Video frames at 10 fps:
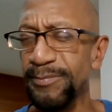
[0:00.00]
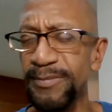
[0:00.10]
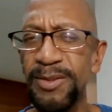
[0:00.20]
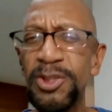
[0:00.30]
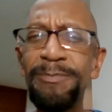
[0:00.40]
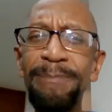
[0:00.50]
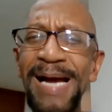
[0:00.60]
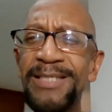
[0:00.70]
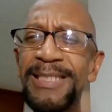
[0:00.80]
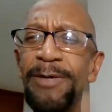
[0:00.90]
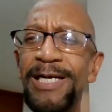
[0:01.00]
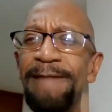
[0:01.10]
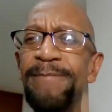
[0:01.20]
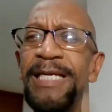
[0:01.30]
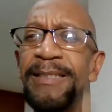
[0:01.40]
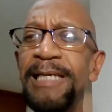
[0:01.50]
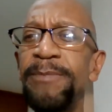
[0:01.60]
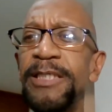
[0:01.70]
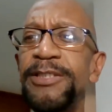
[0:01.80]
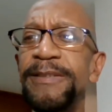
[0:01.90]
Because of my bad stomach, I haven't eaten that
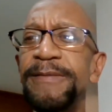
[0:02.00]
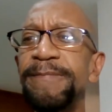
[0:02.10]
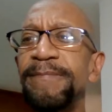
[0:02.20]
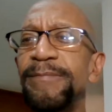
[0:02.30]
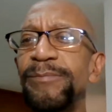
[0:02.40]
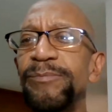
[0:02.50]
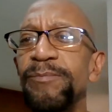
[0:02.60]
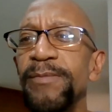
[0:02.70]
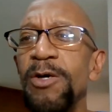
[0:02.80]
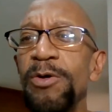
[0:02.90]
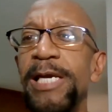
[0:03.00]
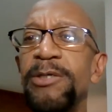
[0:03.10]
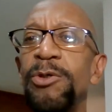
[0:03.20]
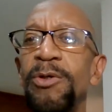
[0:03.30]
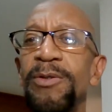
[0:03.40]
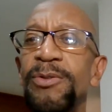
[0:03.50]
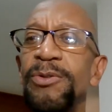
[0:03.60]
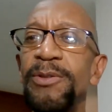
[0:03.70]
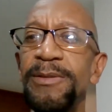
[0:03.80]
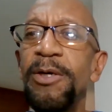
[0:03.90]
much. Okay,
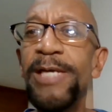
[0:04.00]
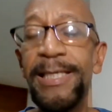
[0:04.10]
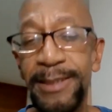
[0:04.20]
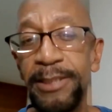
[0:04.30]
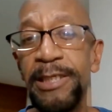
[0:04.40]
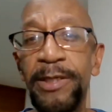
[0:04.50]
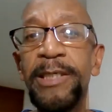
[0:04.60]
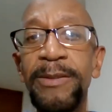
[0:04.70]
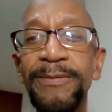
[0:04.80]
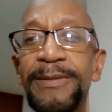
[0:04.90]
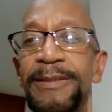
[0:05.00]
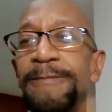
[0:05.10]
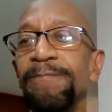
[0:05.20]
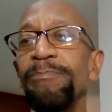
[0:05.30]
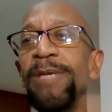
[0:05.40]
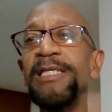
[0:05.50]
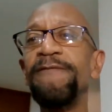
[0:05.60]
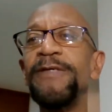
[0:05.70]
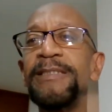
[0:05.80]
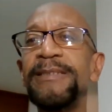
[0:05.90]
cool. Okay, see, there you go. Big
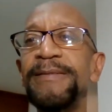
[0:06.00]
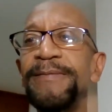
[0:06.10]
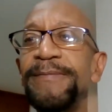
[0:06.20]
difference.